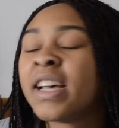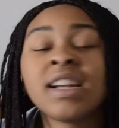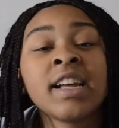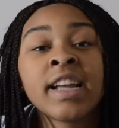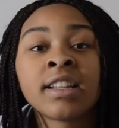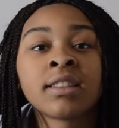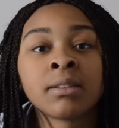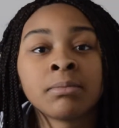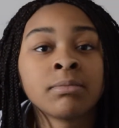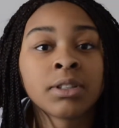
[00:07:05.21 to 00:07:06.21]
and I hate
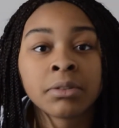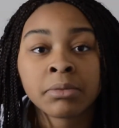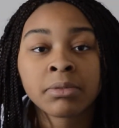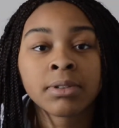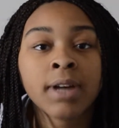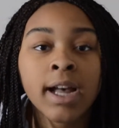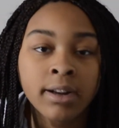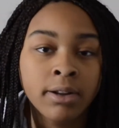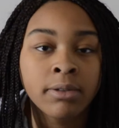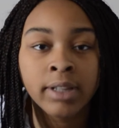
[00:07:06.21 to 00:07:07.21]
them too, so I
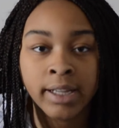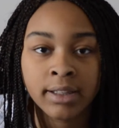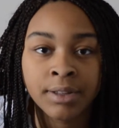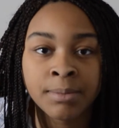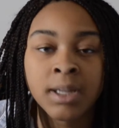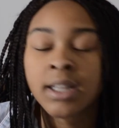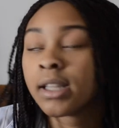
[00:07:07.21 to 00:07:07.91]
don't like them.